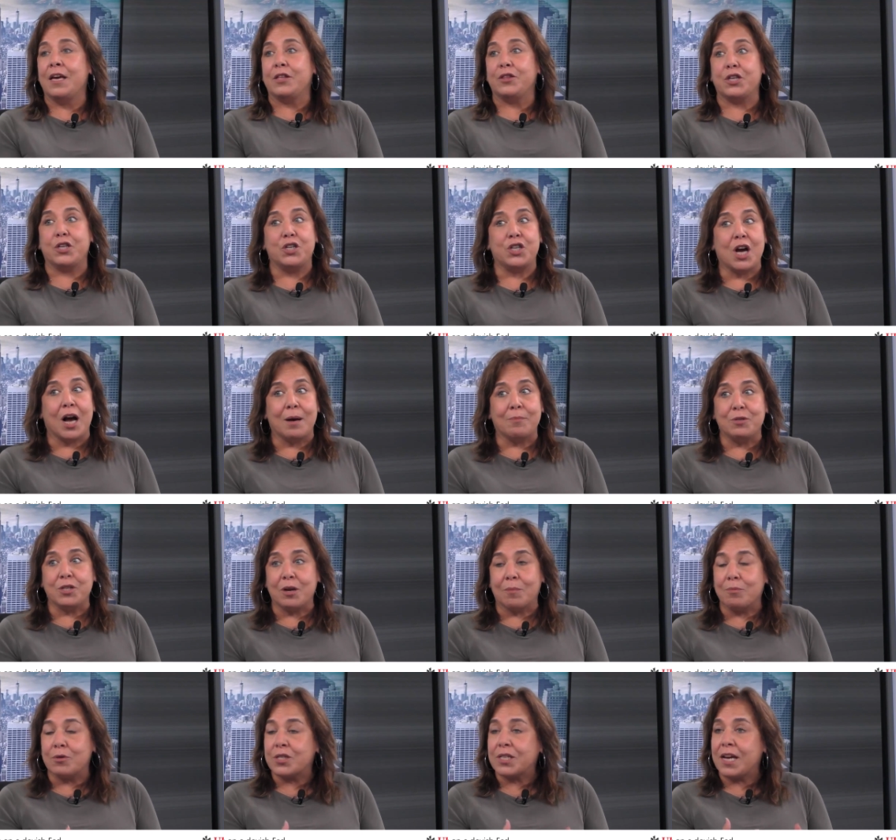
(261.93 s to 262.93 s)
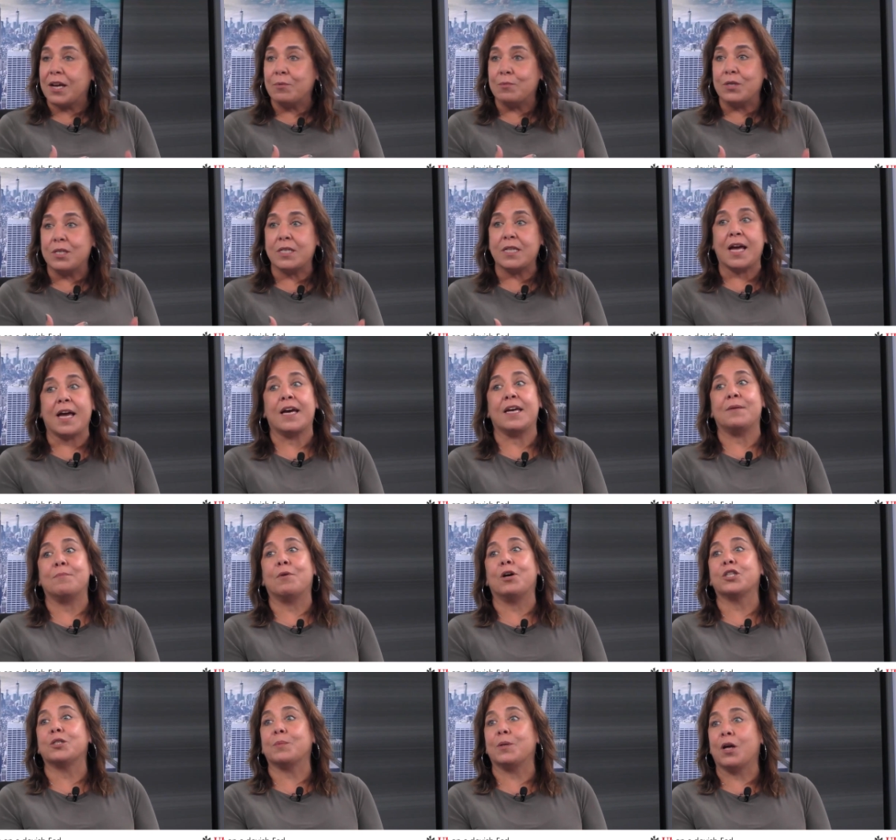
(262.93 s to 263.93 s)
the jobs numbers can withstand
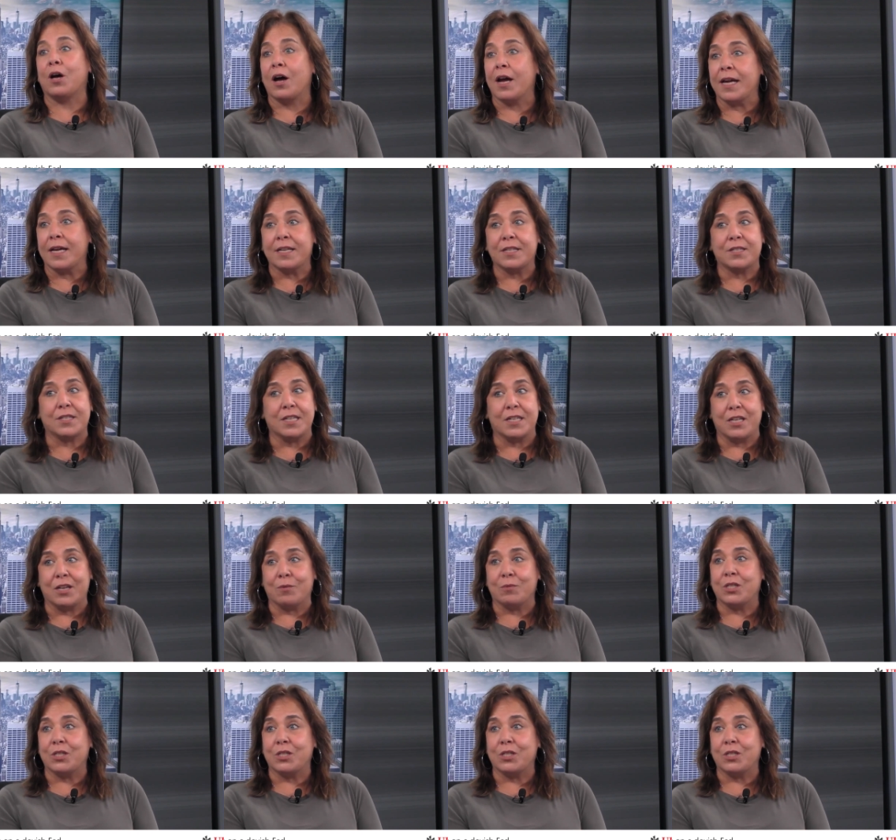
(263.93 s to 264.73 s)
multiple hikes and you